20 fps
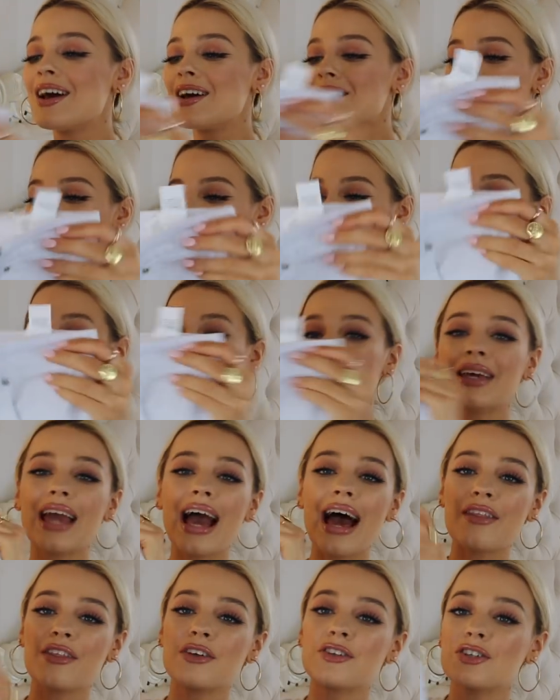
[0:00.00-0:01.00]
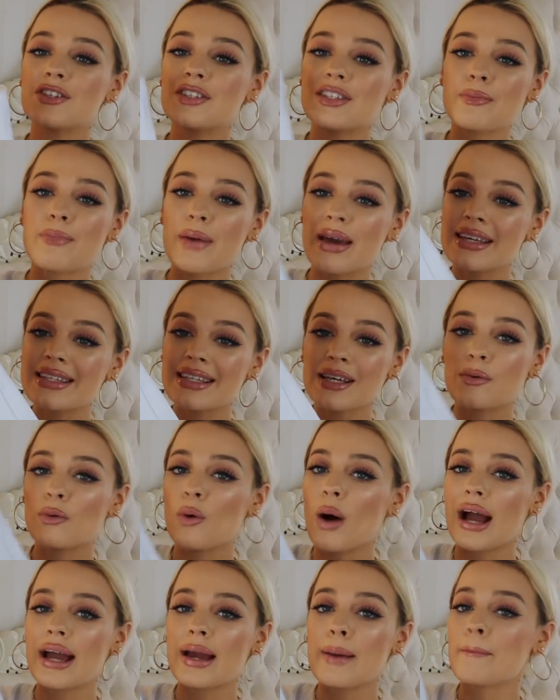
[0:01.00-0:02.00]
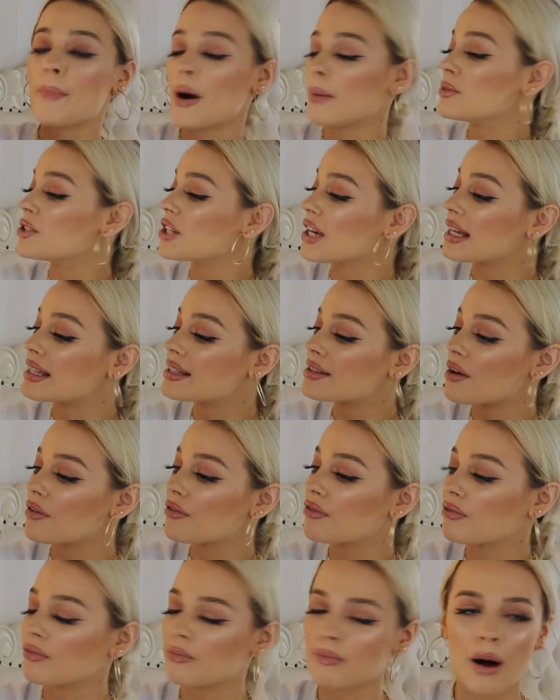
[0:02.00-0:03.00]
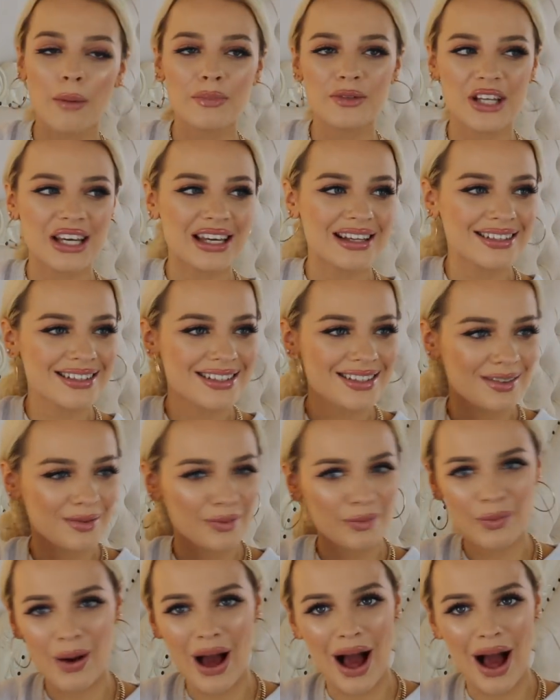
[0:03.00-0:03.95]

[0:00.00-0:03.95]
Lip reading: So yeah, they're just the basic white mum jeans from PLT.